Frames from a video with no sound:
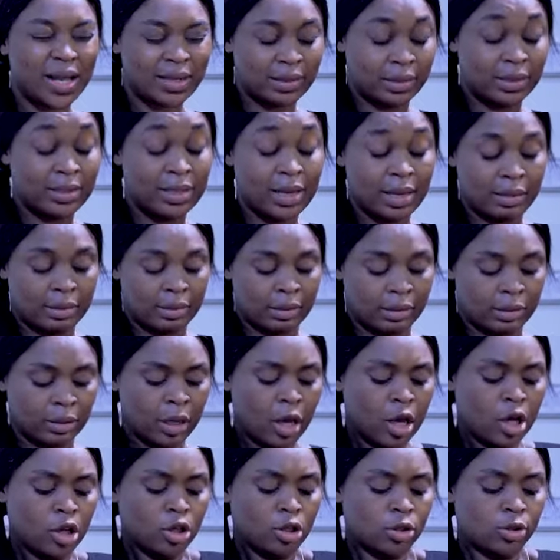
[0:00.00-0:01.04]
to know that,
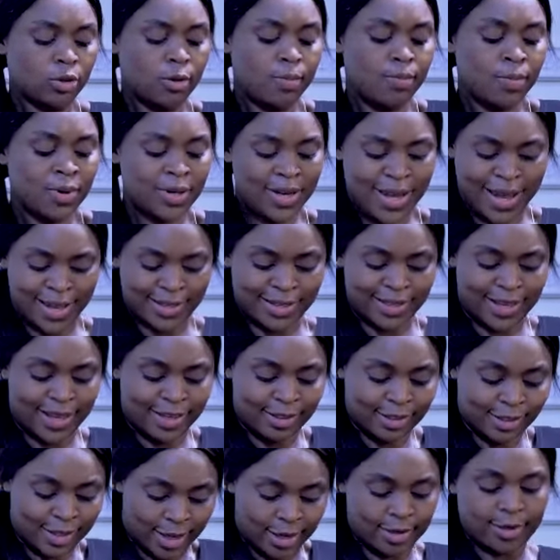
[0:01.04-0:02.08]
yes, somebody
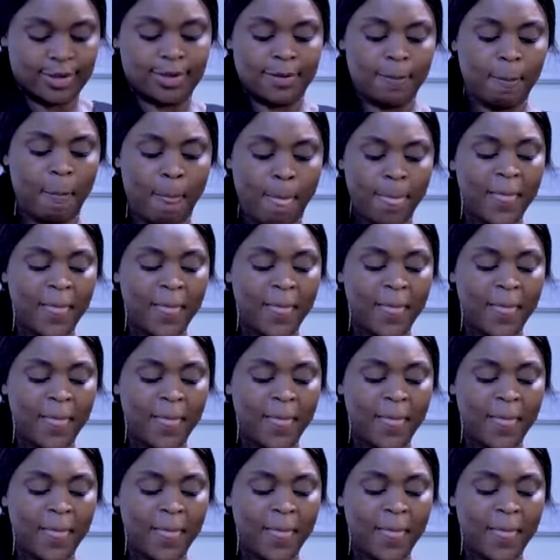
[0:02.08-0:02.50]
has entered.